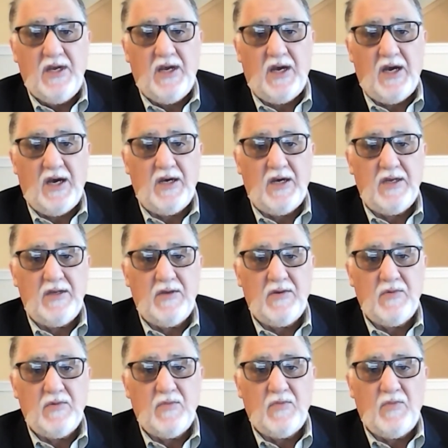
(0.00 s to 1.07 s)

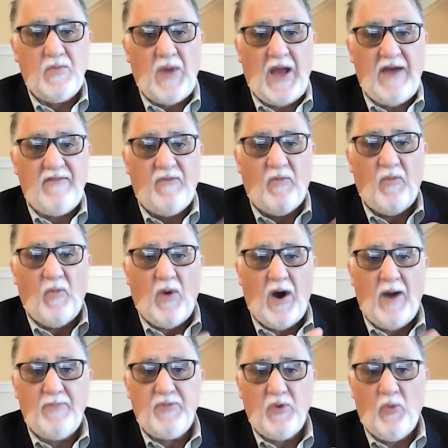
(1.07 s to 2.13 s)
have
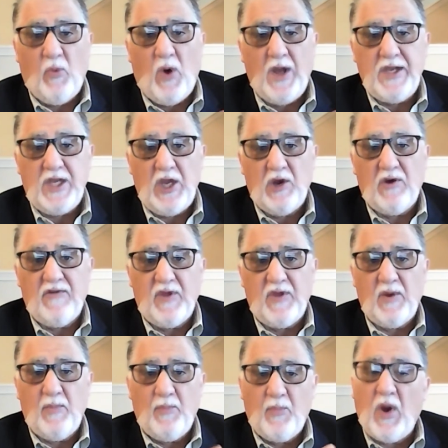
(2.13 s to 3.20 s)
up to 1 year of their